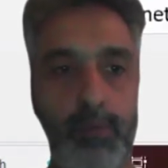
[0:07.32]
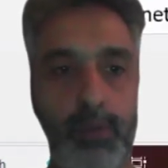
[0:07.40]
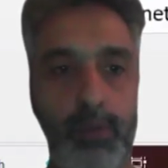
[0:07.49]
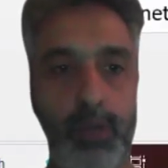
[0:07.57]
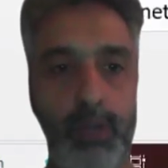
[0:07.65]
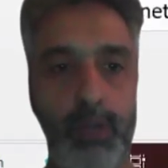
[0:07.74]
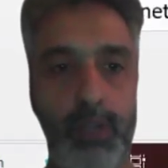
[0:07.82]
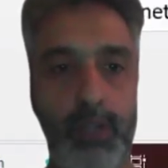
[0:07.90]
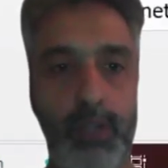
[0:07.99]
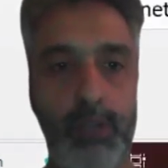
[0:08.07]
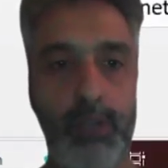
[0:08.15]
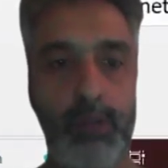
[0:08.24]
Today
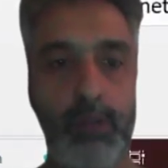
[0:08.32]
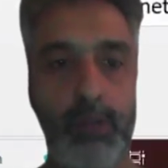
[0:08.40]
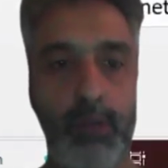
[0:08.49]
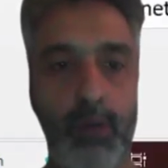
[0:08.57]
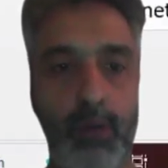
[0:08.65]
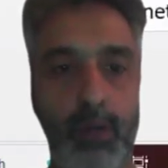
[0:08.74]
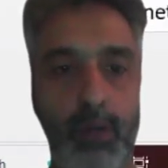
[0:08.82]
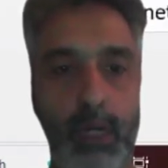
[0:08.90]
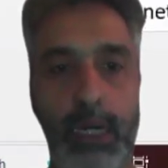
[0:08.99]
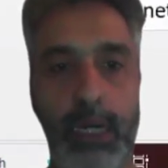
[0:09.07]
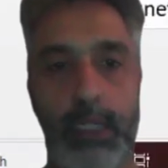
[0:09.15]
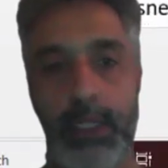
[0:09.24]
we look
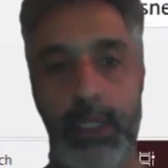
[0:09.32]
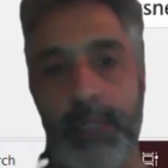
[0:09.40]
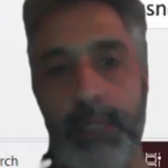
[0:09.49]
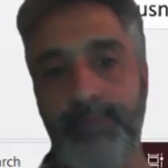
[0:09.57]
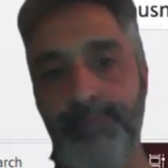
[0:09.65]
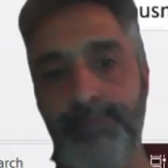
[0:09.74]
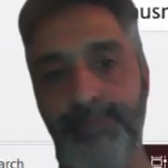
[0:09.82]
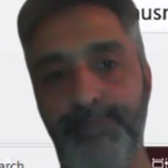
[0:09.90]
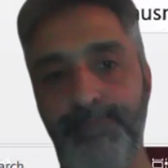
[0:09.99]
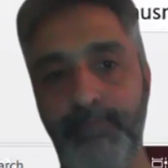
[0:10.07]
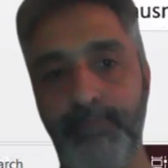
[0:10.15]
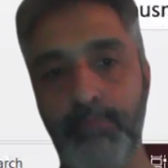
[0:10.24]
at
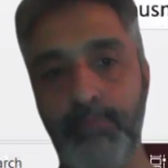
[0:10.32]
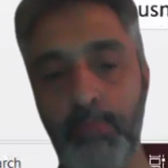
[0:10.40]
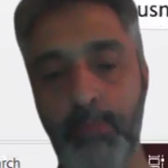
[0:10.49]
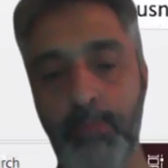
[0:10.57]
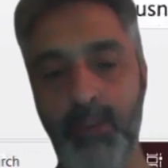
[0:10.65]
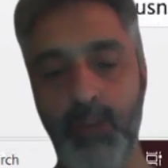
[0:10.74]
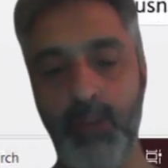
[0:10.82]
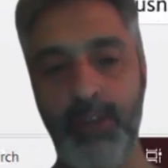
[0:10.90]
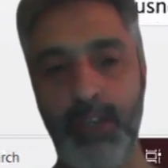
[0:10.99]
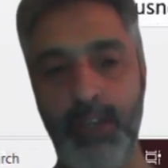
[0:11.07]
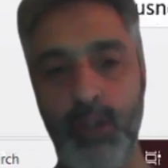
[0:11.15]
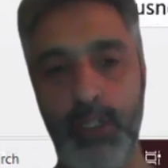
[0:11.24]
what we have
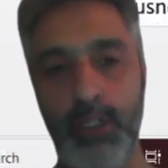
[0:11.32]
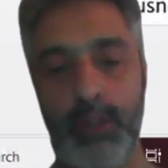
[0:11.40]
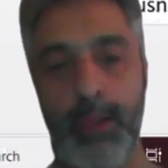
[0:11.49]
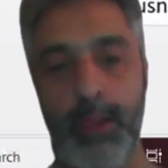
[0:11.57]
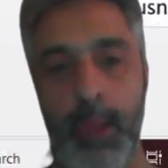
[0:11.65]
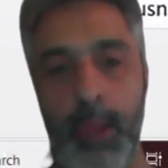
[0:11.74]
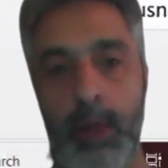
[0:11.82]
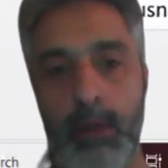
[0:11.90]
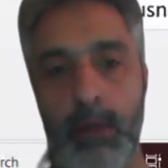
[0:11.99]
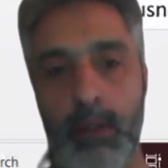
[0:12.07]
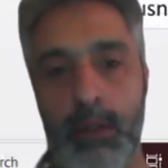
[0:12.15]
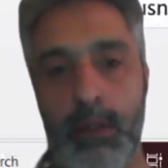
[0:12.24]
actually
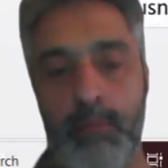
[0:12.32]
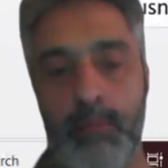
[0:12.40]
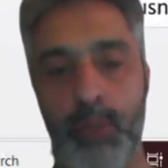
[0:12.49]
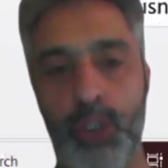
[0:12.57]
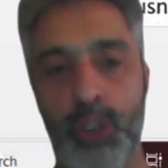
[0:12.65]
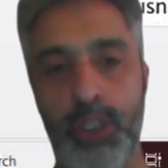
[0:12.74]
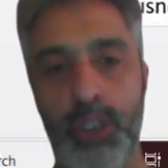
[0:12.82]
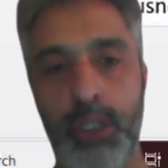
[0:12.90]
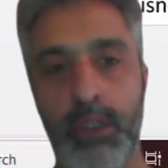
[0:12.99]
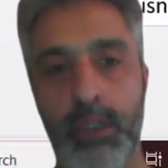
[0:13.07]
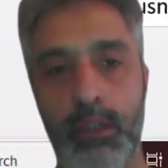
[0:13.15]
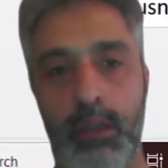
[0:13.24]
posted
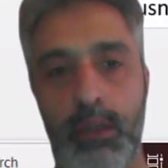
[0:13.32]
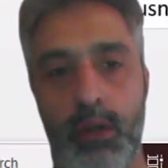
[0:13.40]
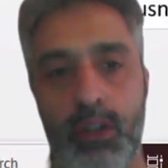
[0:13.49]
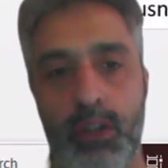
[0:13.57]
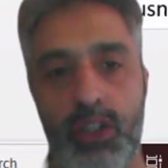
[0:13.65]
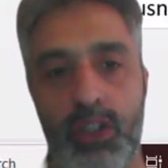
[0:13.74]
in the cost